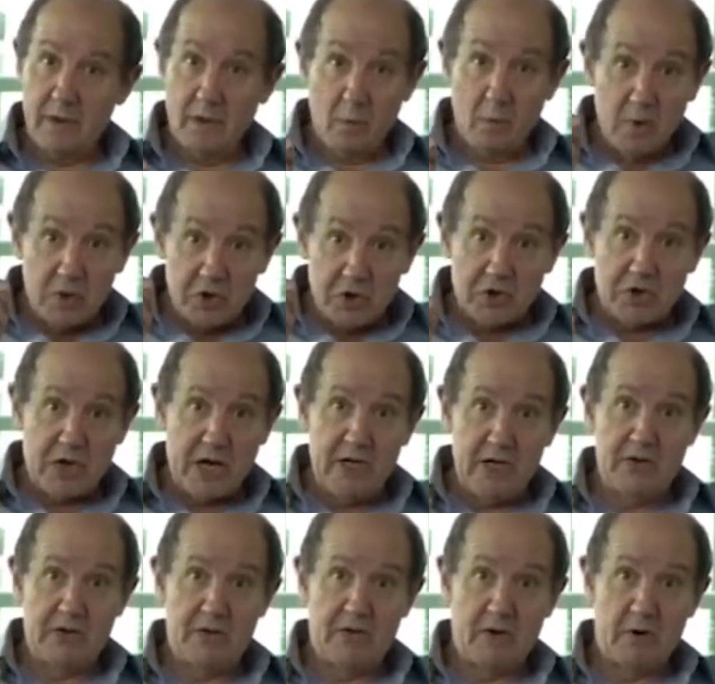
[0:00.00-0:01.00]
which
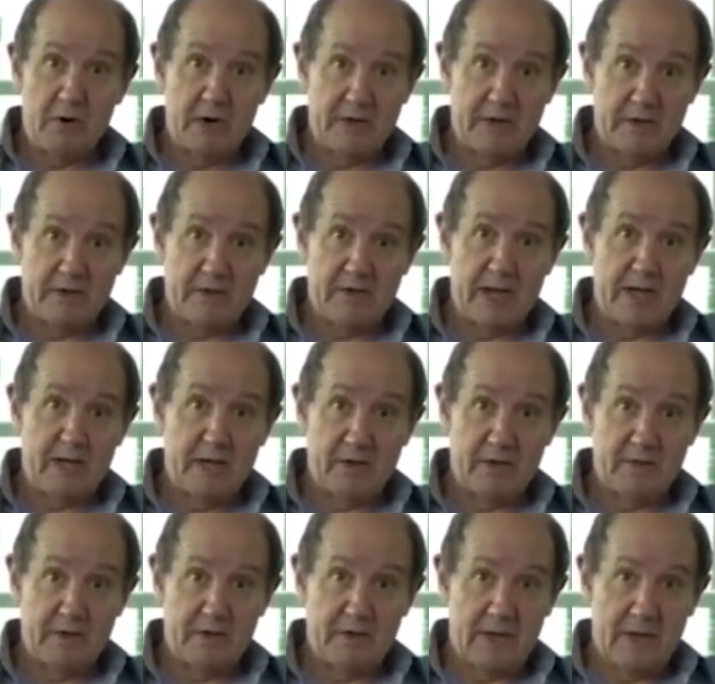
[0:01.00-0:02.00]
changes our understanding
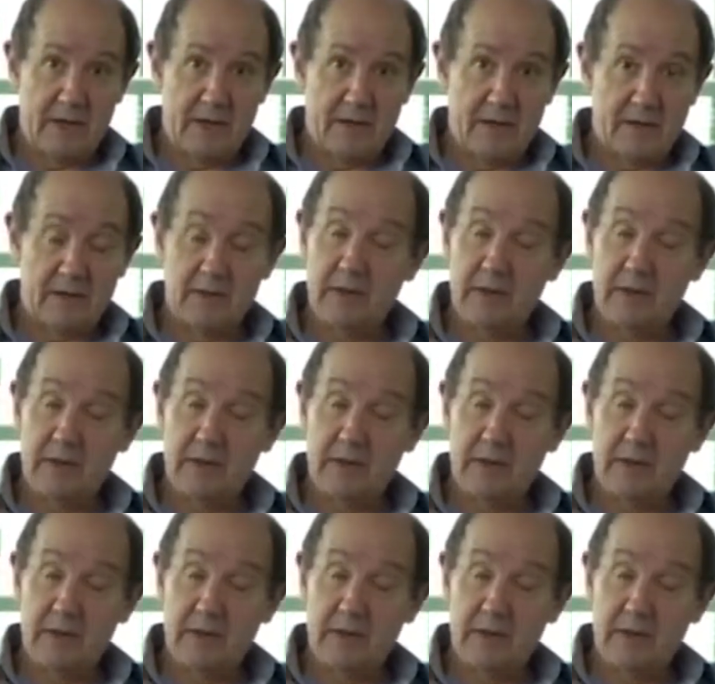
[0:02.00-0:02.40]
of the science.